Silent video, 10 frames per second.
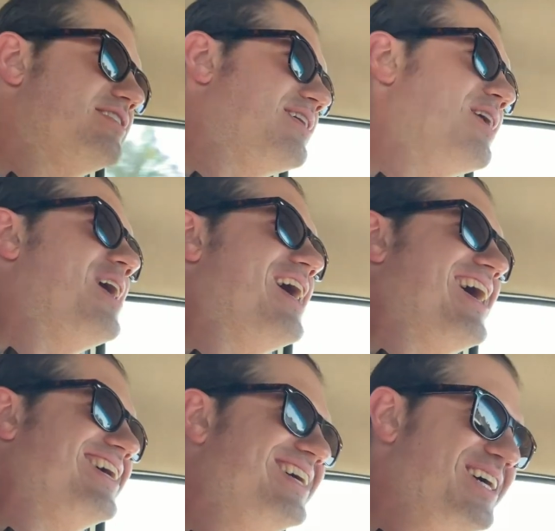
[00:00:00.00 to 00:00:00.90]
and
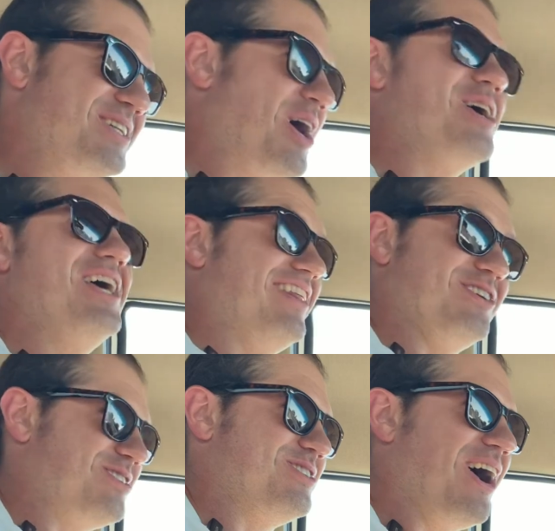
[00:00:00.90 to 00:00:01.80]

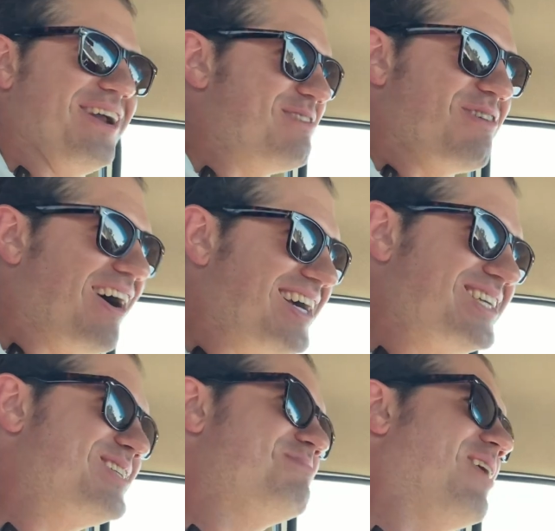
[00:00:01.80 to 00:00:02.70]
this is not
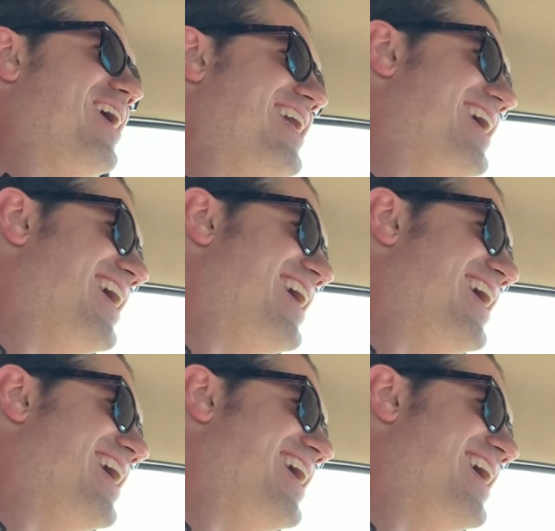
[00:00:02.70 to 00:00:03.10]
advice. But